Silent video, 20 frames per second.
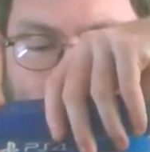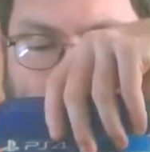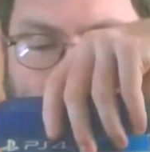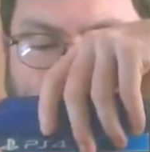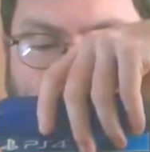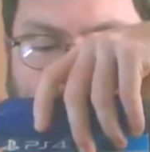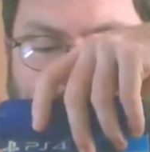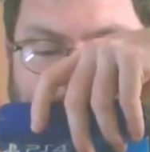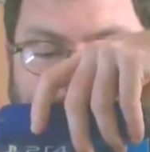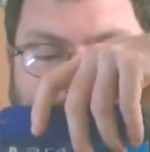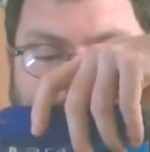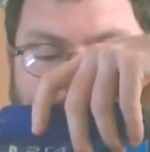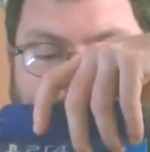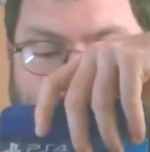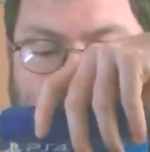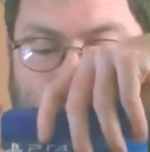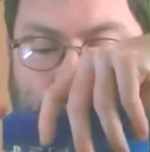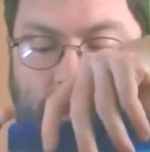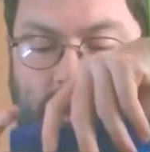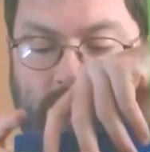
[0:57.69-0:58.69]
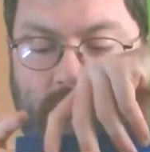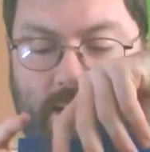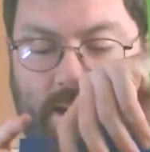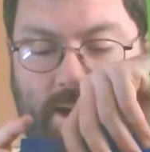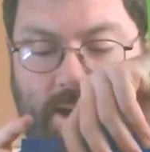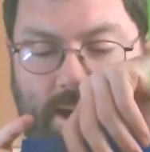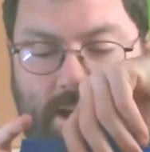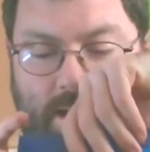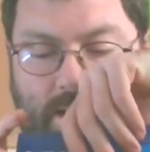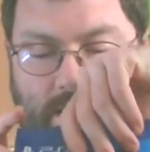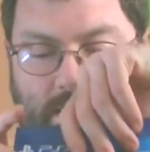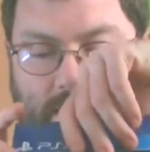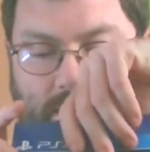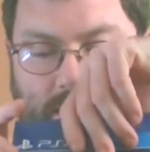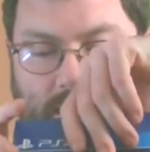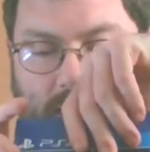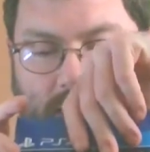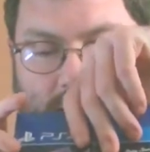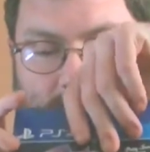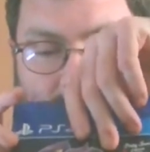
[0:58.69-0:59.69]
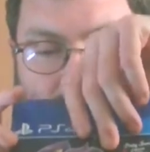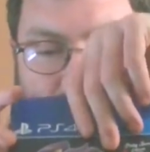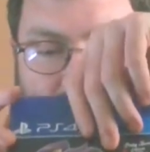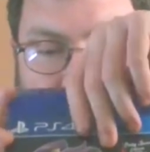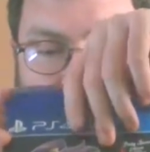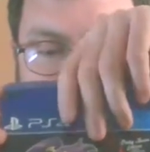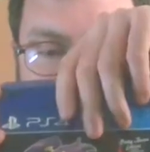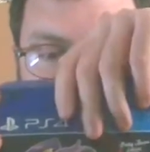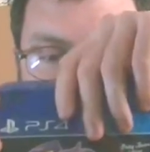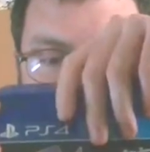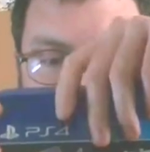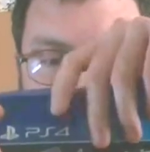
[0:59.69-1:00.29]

music disc in the game, so it's